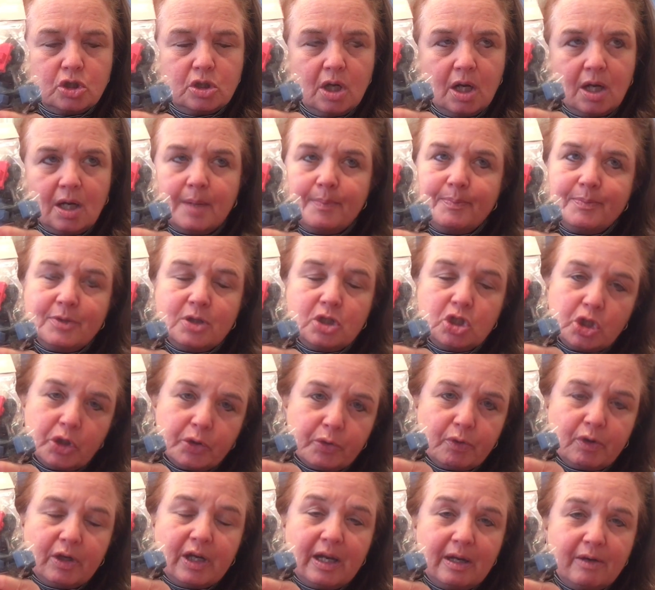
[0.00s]
um,
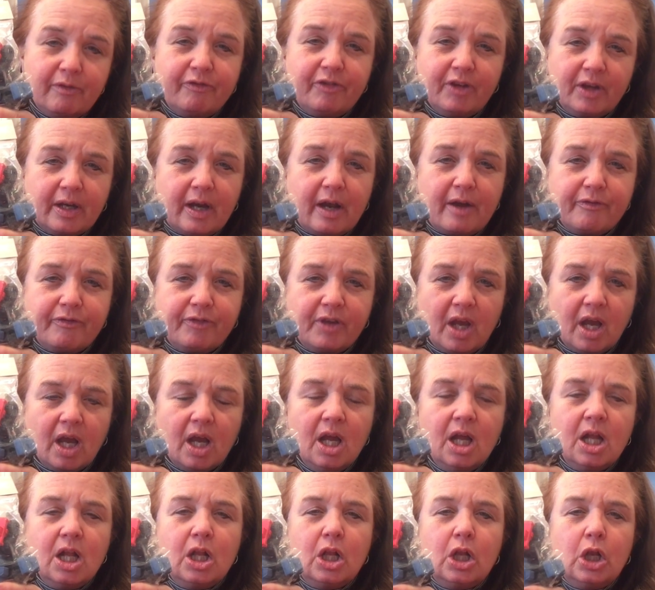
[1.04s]
children in Philadelphia
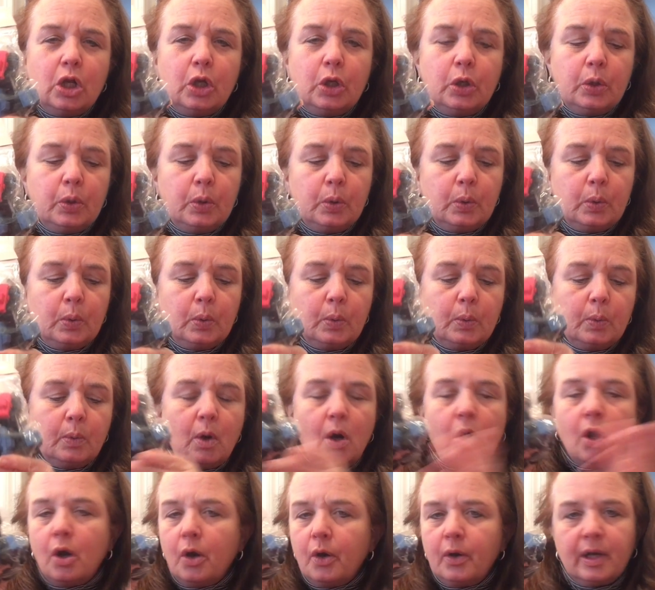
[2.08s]
who
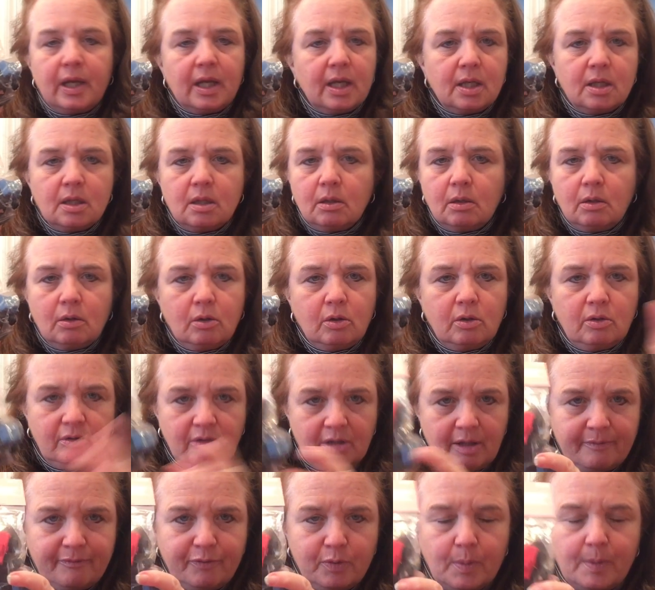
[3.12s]
are in
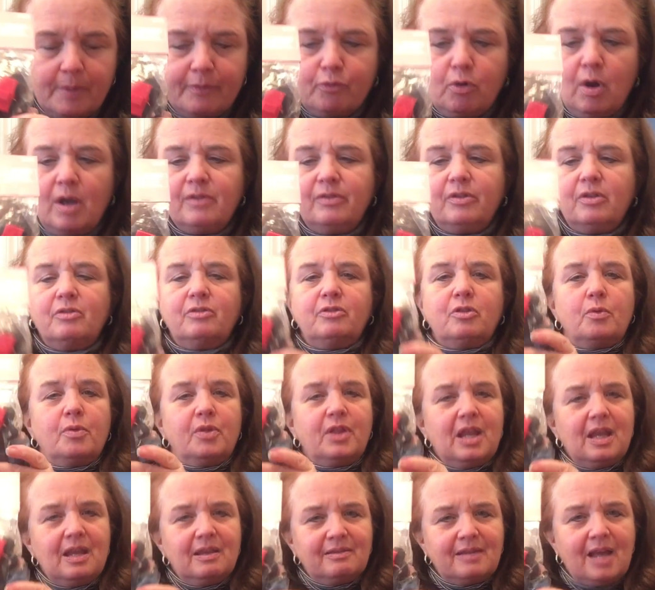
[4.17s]
some form of crisis. So
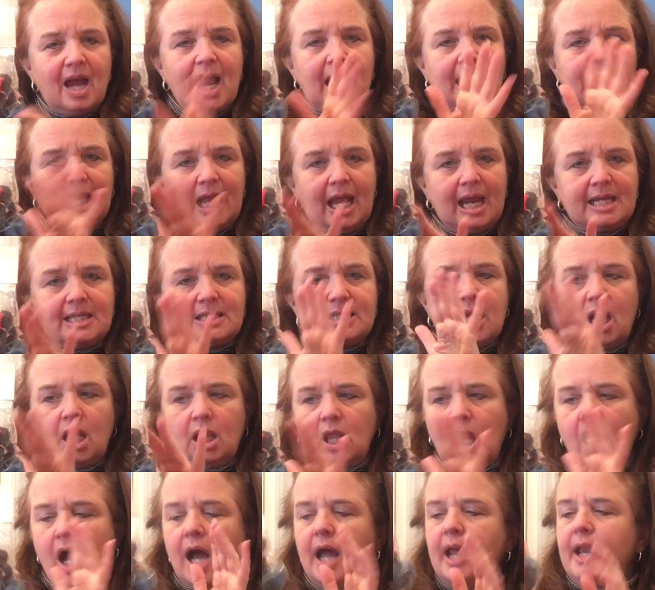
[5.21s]
these I liked a
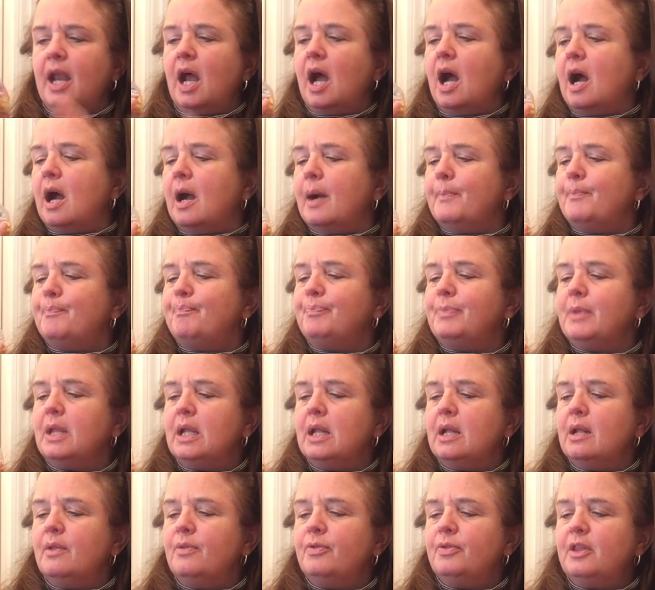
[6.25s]
lot. Um,
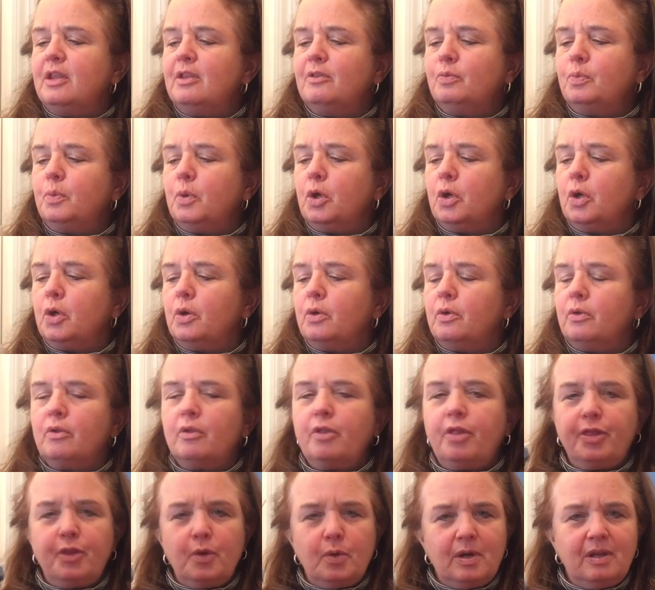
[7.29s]
these were
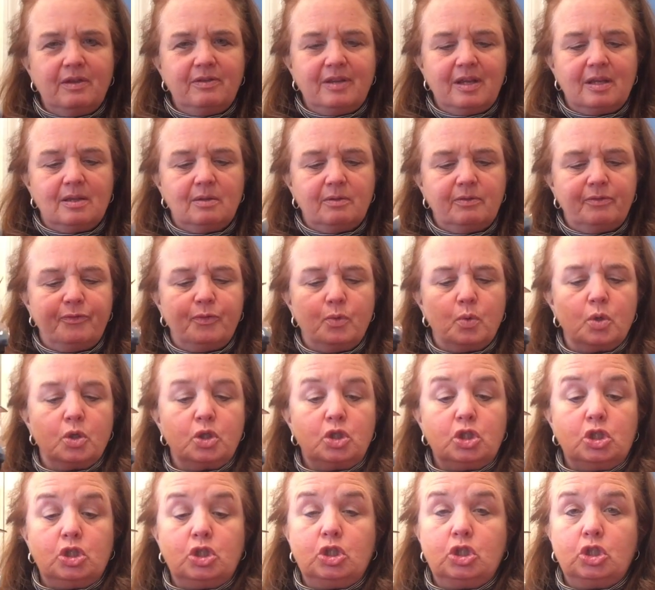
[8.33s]
30 cents
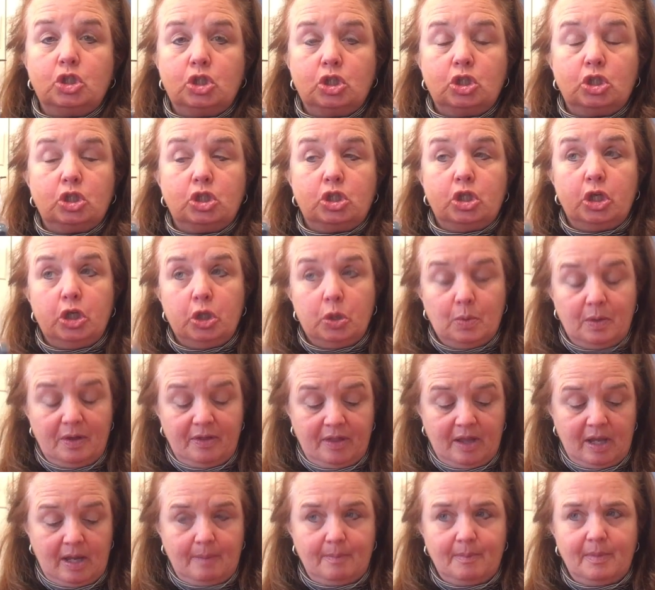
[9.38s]
for two of
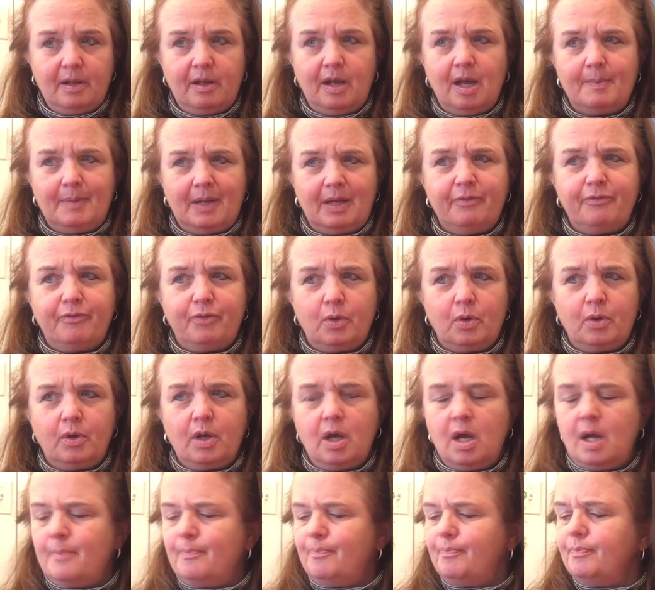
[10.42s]
them. I mean, for,
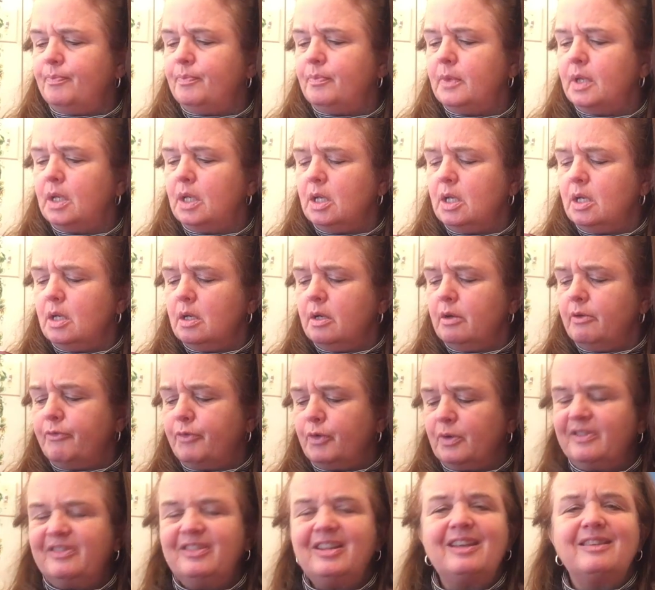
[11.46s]
um,
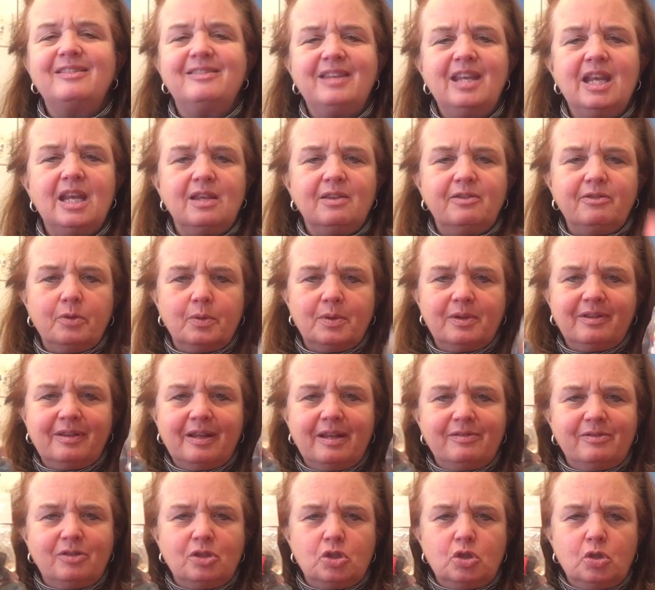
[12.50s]
for 16, so it's
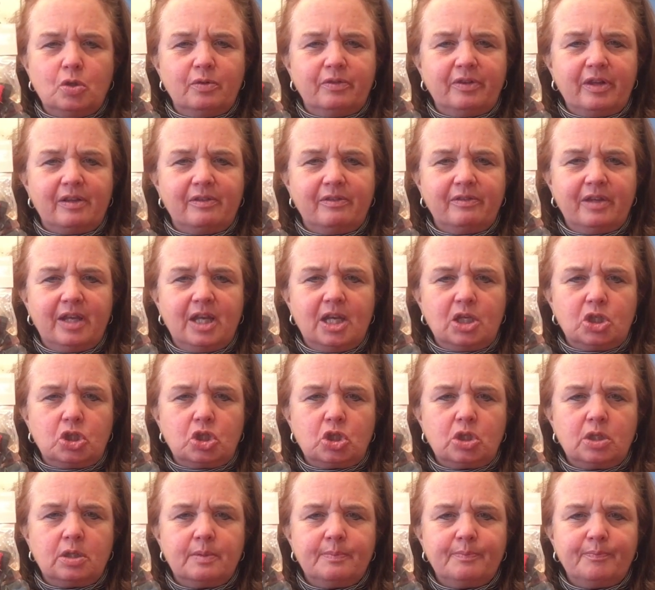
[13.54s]
less than two cents
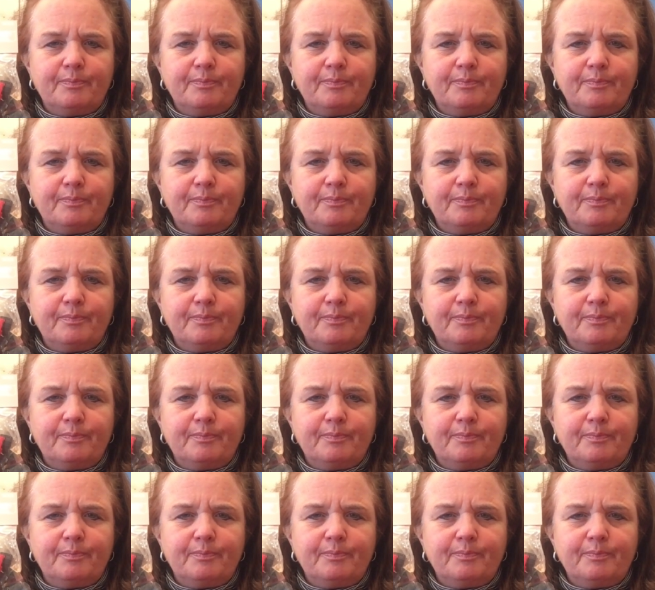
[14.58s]
each.